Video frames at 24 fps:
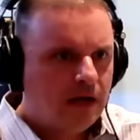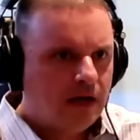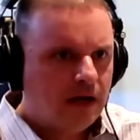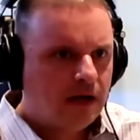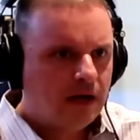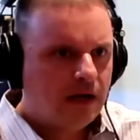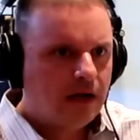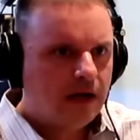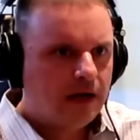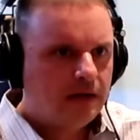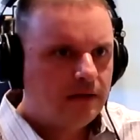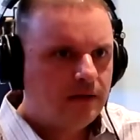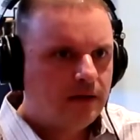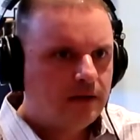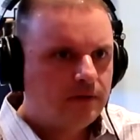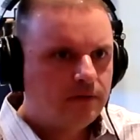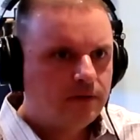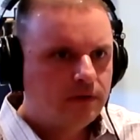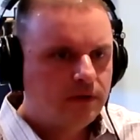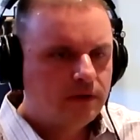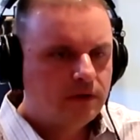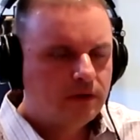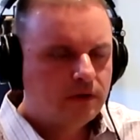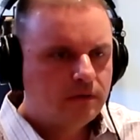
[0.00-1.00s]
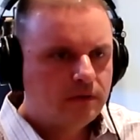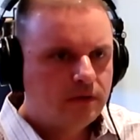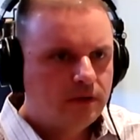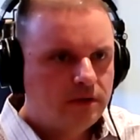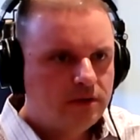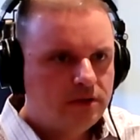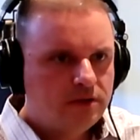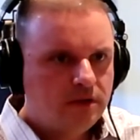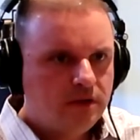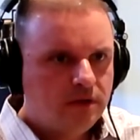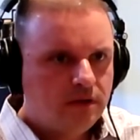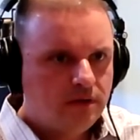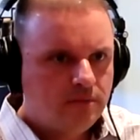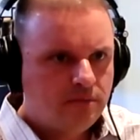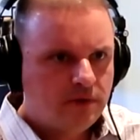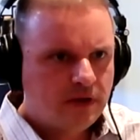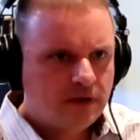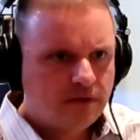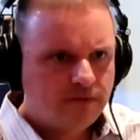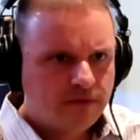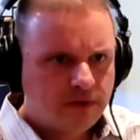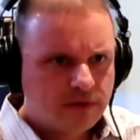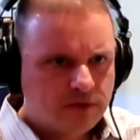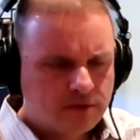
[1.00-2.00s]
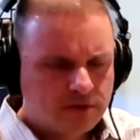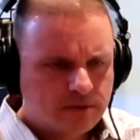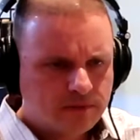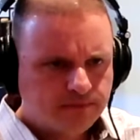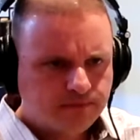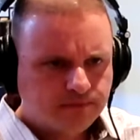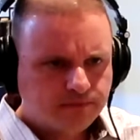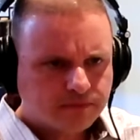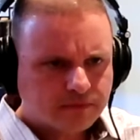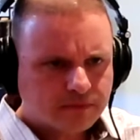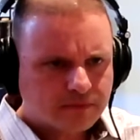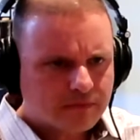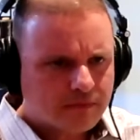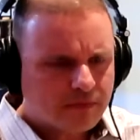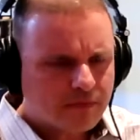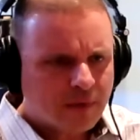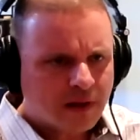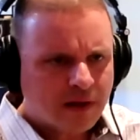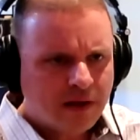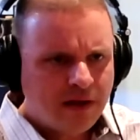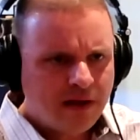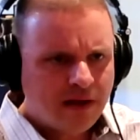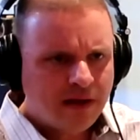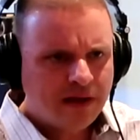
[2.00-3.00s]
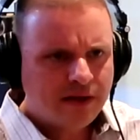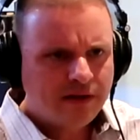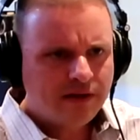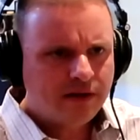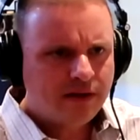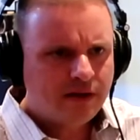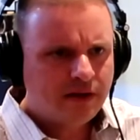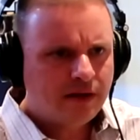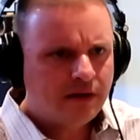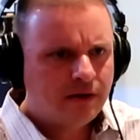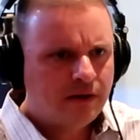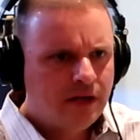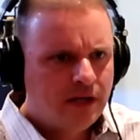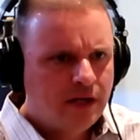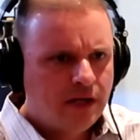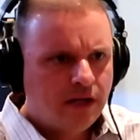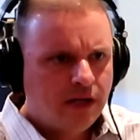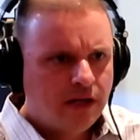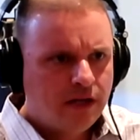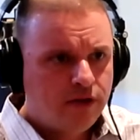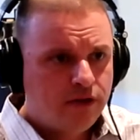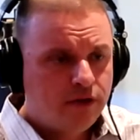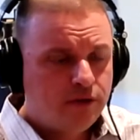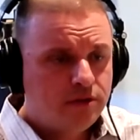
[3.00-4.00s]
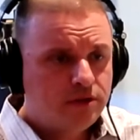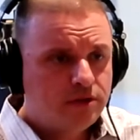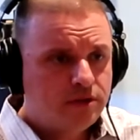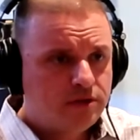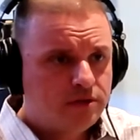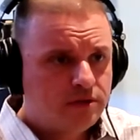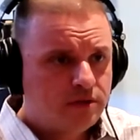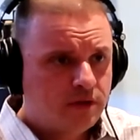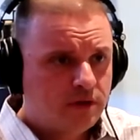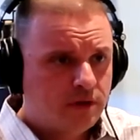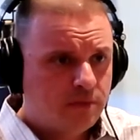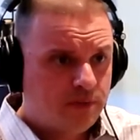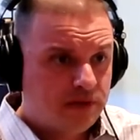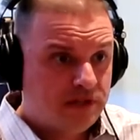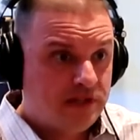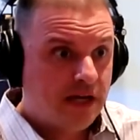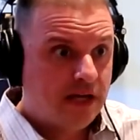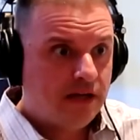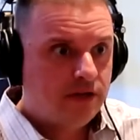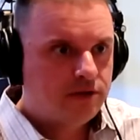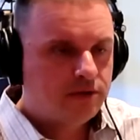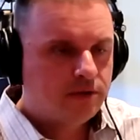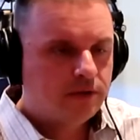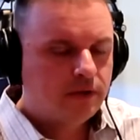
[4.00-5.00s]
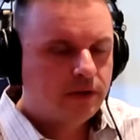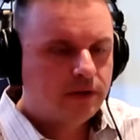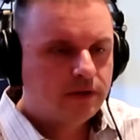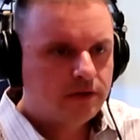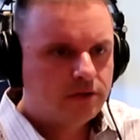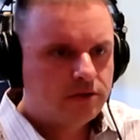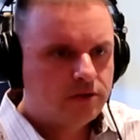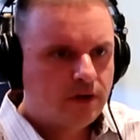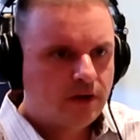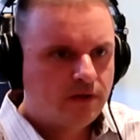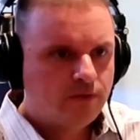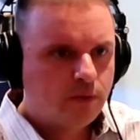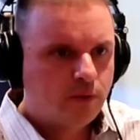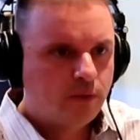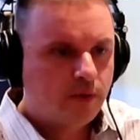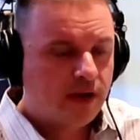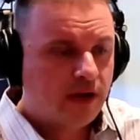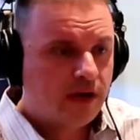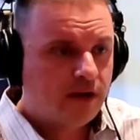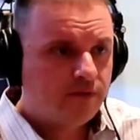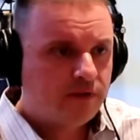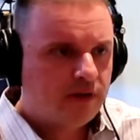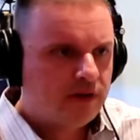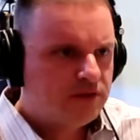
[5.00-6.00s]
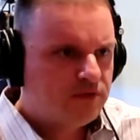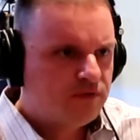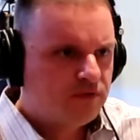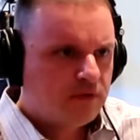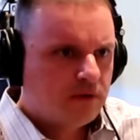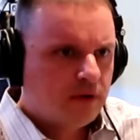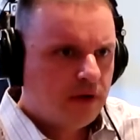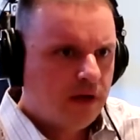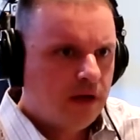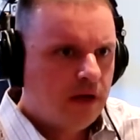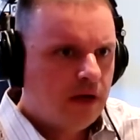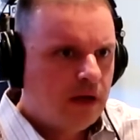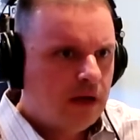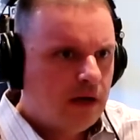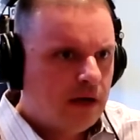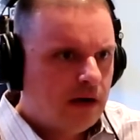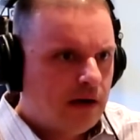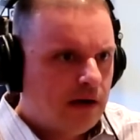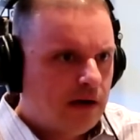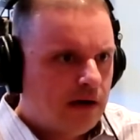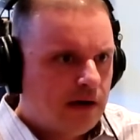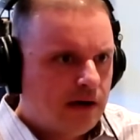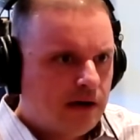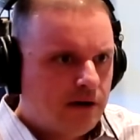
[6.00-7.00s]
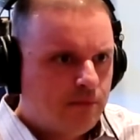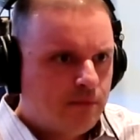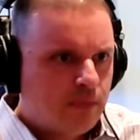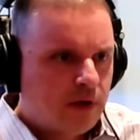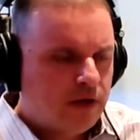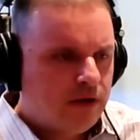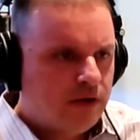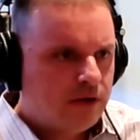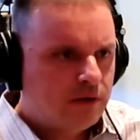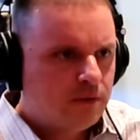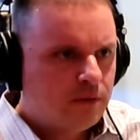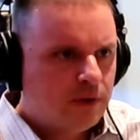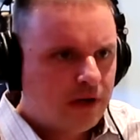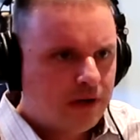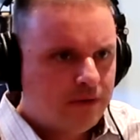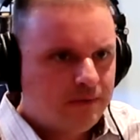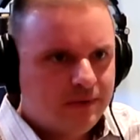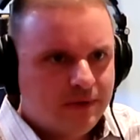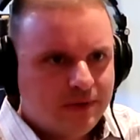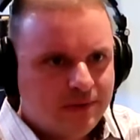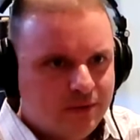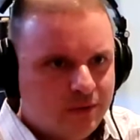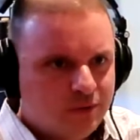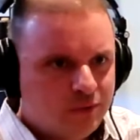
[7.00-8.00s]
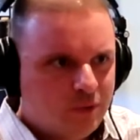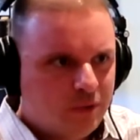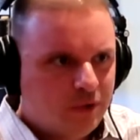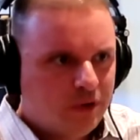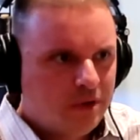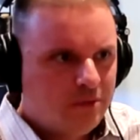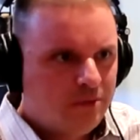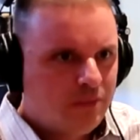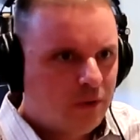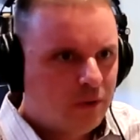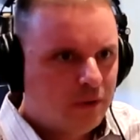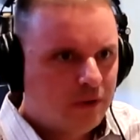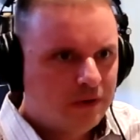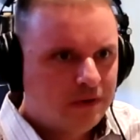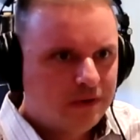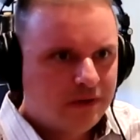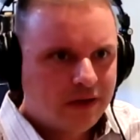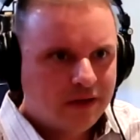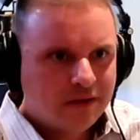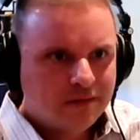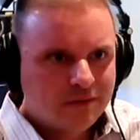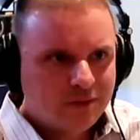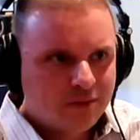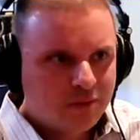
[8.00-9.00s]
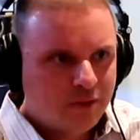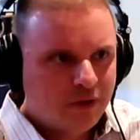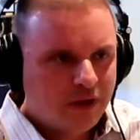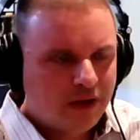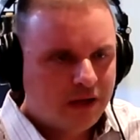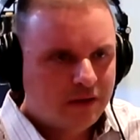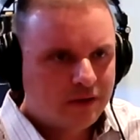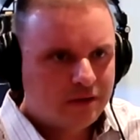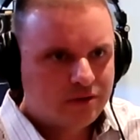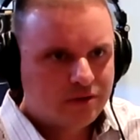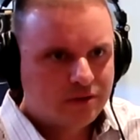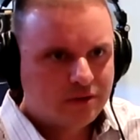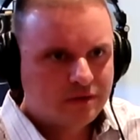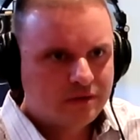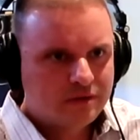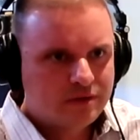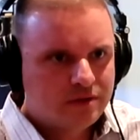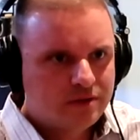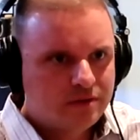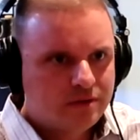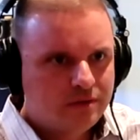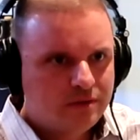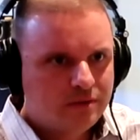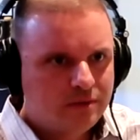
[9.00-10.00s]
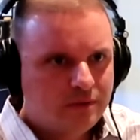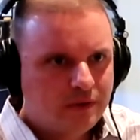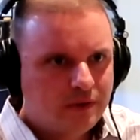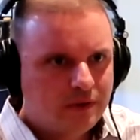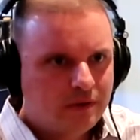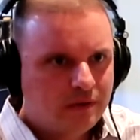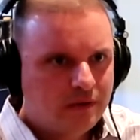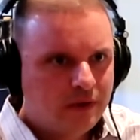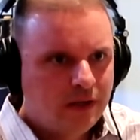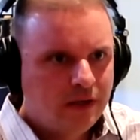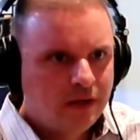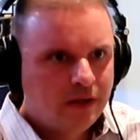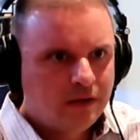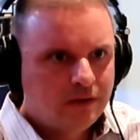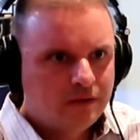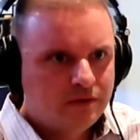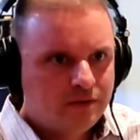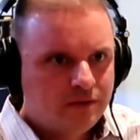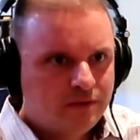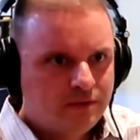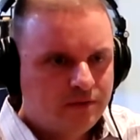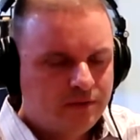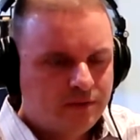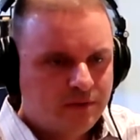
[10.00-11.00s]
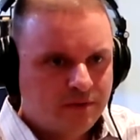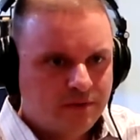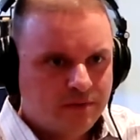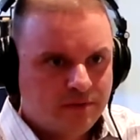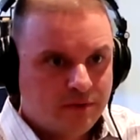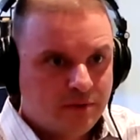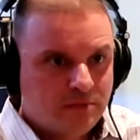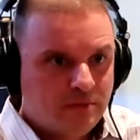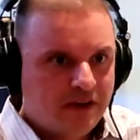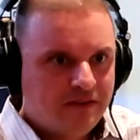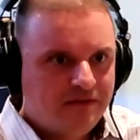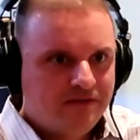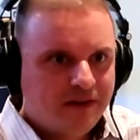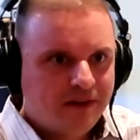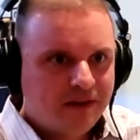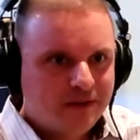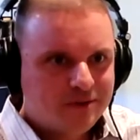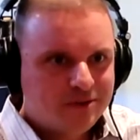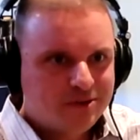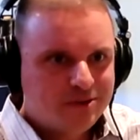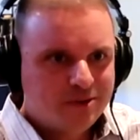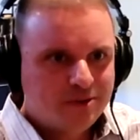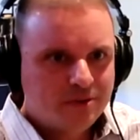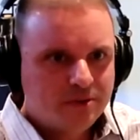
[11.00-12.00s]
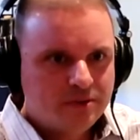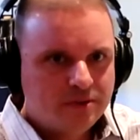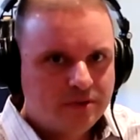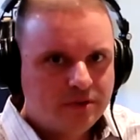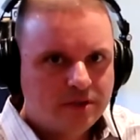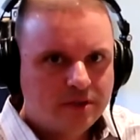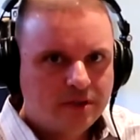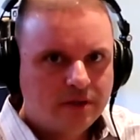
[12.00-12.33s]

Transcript: at a high level, you're going to really see the benefits and uses potential that the software will have, and it's free. You know, it's really important that we add the service to my fellow students,